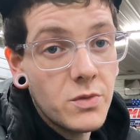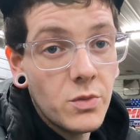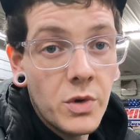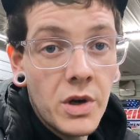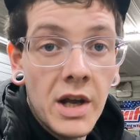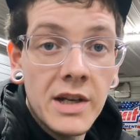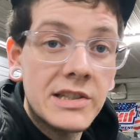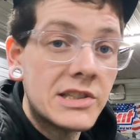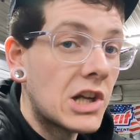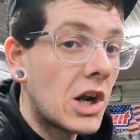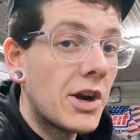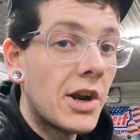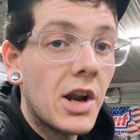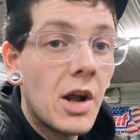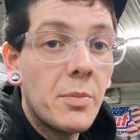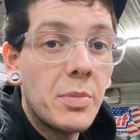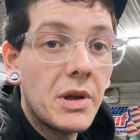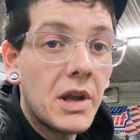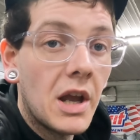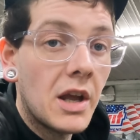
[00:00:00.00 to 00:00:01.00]
when I start it
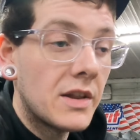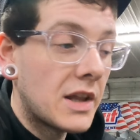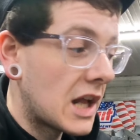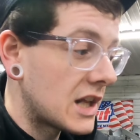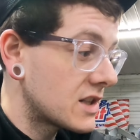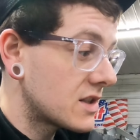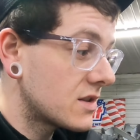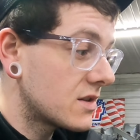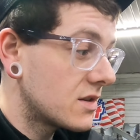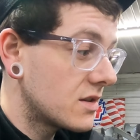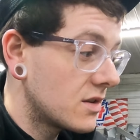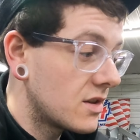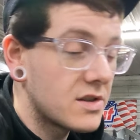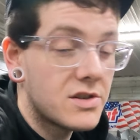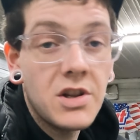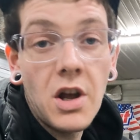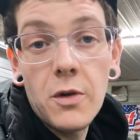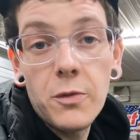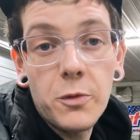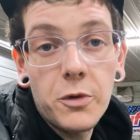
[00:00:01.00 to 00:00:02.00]
up again, that's the
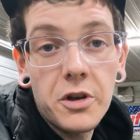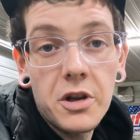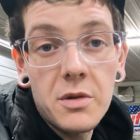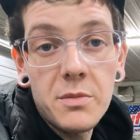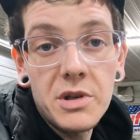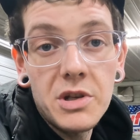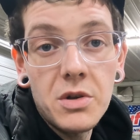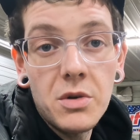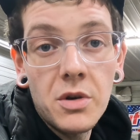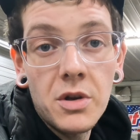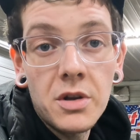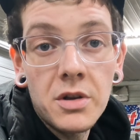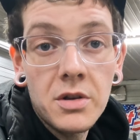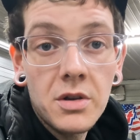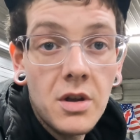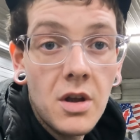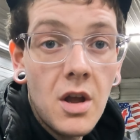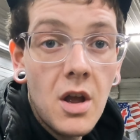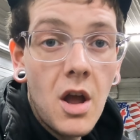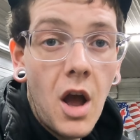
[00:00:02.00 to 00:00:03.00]
stuff we're going to be doing.
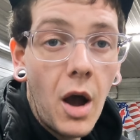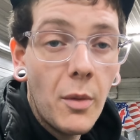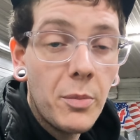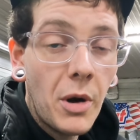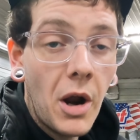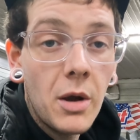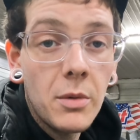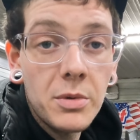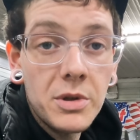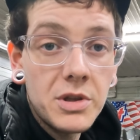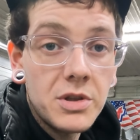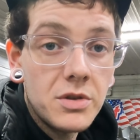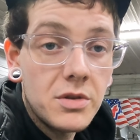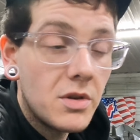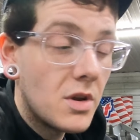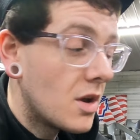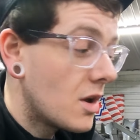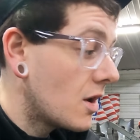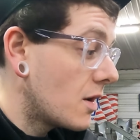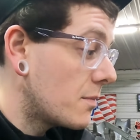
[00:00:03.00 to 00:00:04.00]
I'll probably
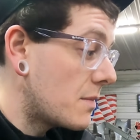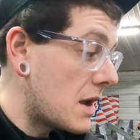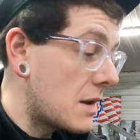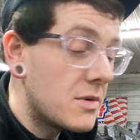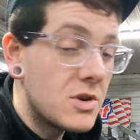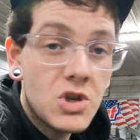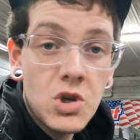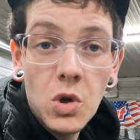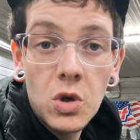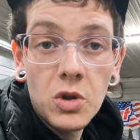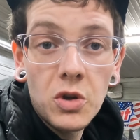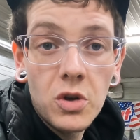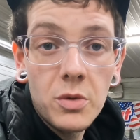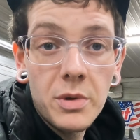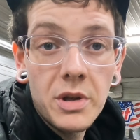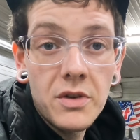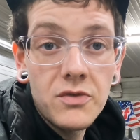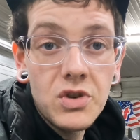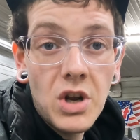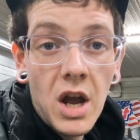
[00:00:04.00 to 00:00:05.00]
maybe show a little
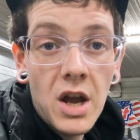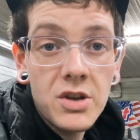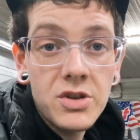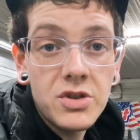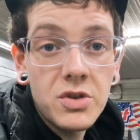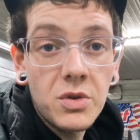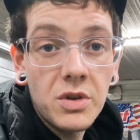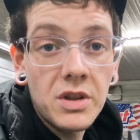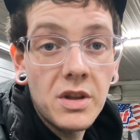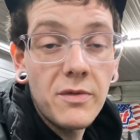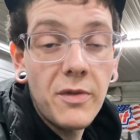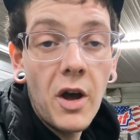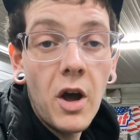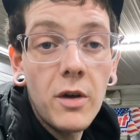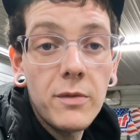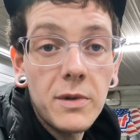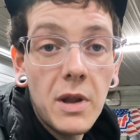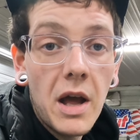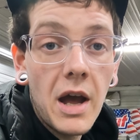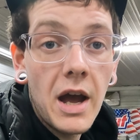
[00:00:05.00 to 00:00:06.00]
bit of Josh doing the
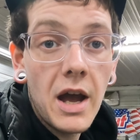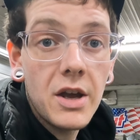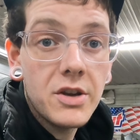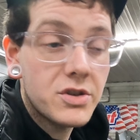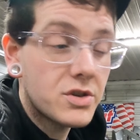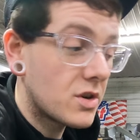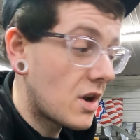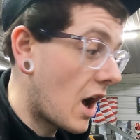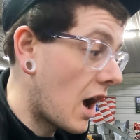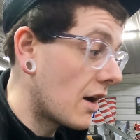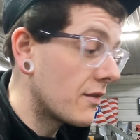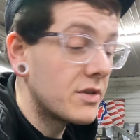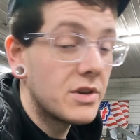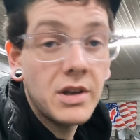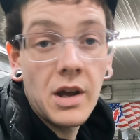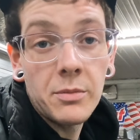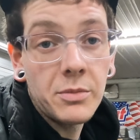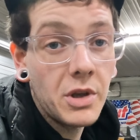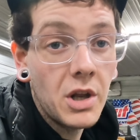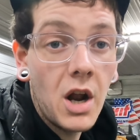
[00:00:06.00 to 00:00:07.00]
valve lash.
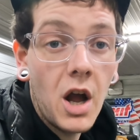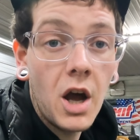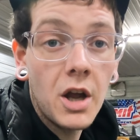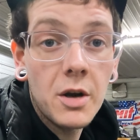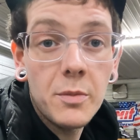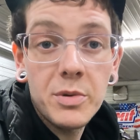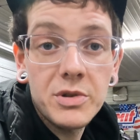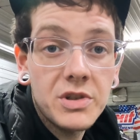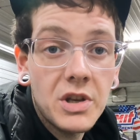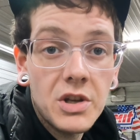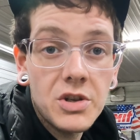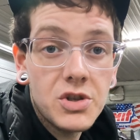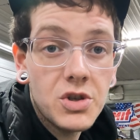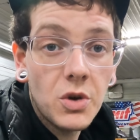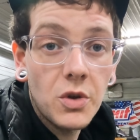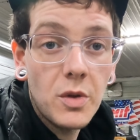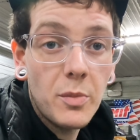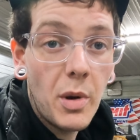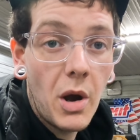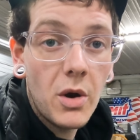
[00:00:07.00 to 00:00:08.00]
I'm going to 100%
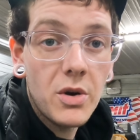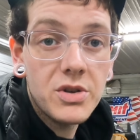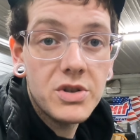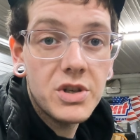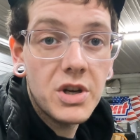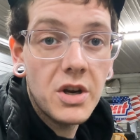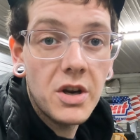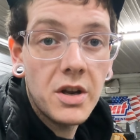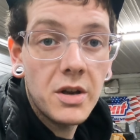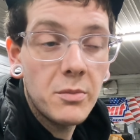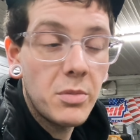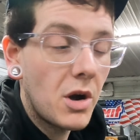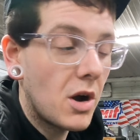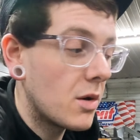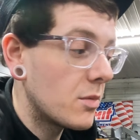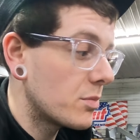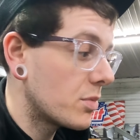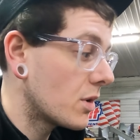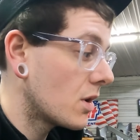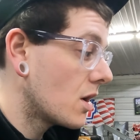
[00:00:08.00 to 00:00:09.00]
show the power steering
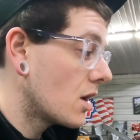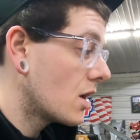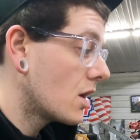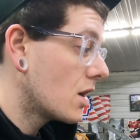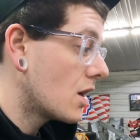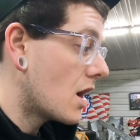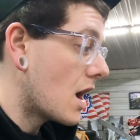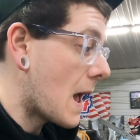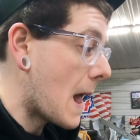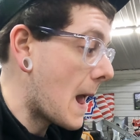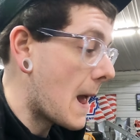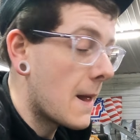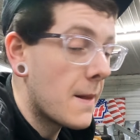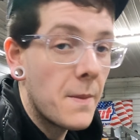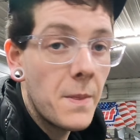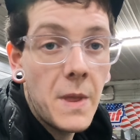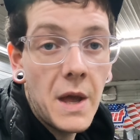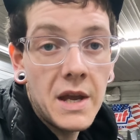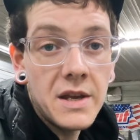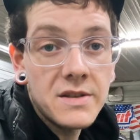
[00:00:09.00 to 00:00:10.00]
pump
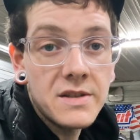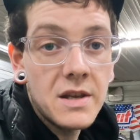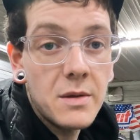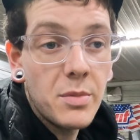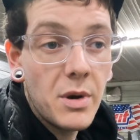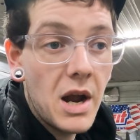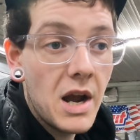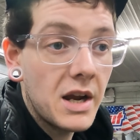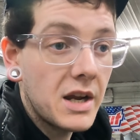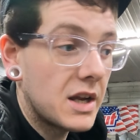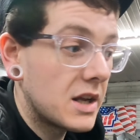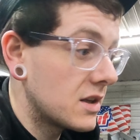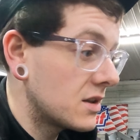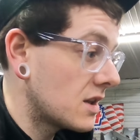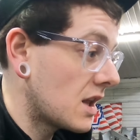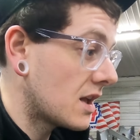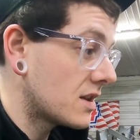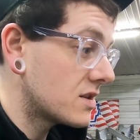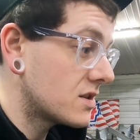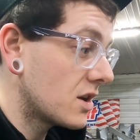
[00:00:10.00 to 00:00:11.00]
and the AC bracket
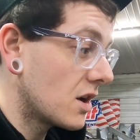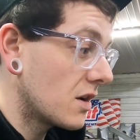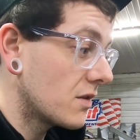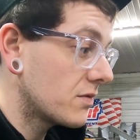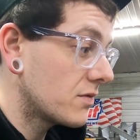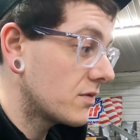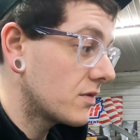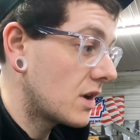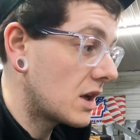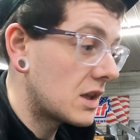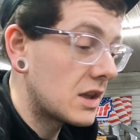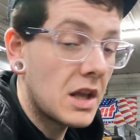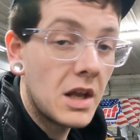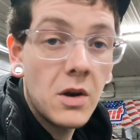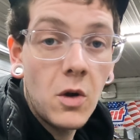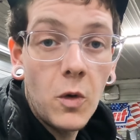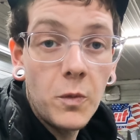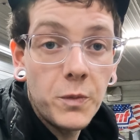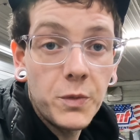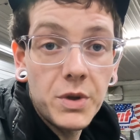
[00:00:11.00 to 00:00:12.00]
and that stuff. And then
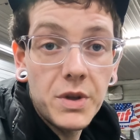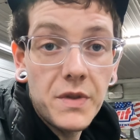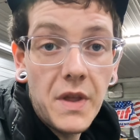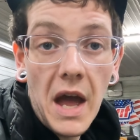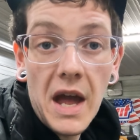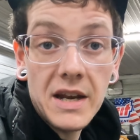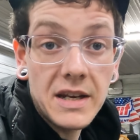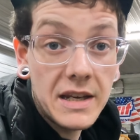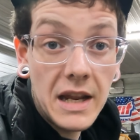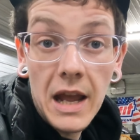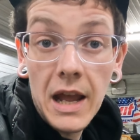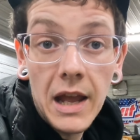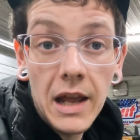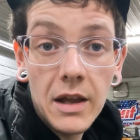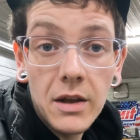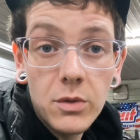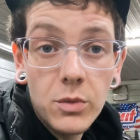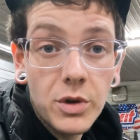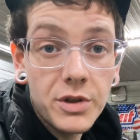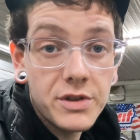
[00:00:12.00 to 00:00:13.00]
hopefully that
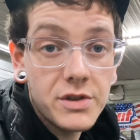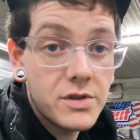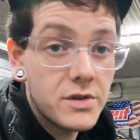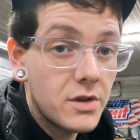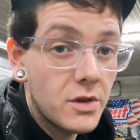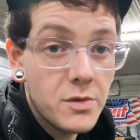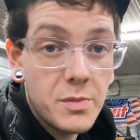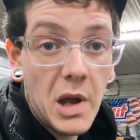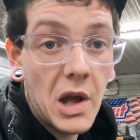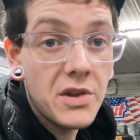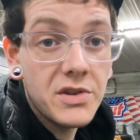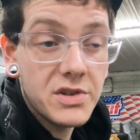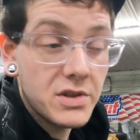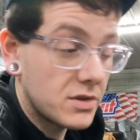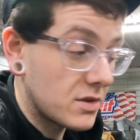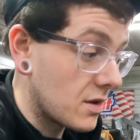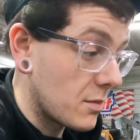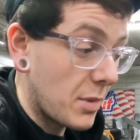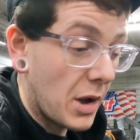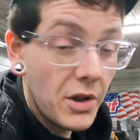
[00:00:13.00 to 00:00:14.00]
day, once the belts
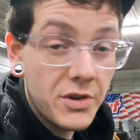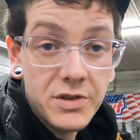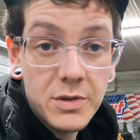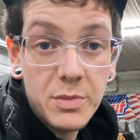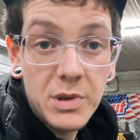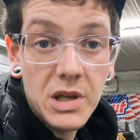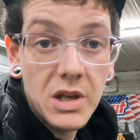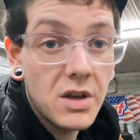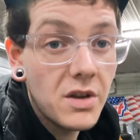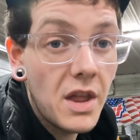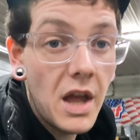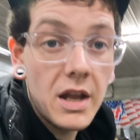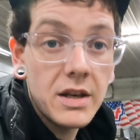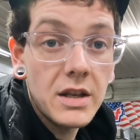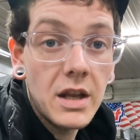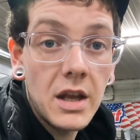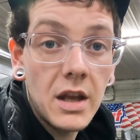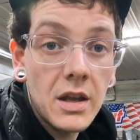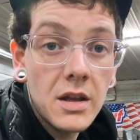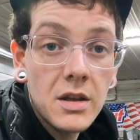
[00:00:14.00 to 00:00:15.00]
will be here that
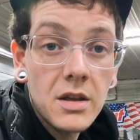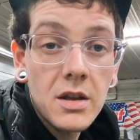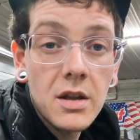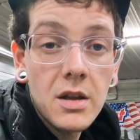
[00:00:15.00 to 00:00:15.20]
day,